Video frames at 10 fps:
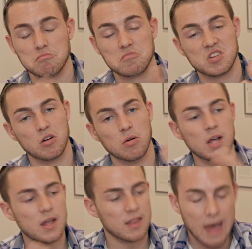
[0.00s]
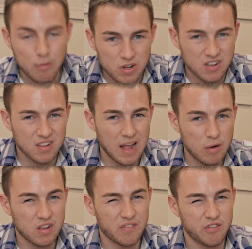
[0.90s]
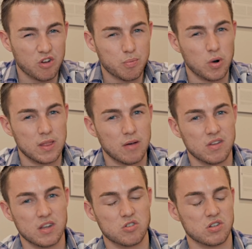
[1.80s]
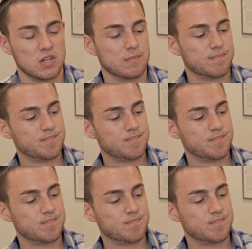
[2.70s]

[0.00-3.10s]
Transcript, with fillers: So that was the first point that was interesting.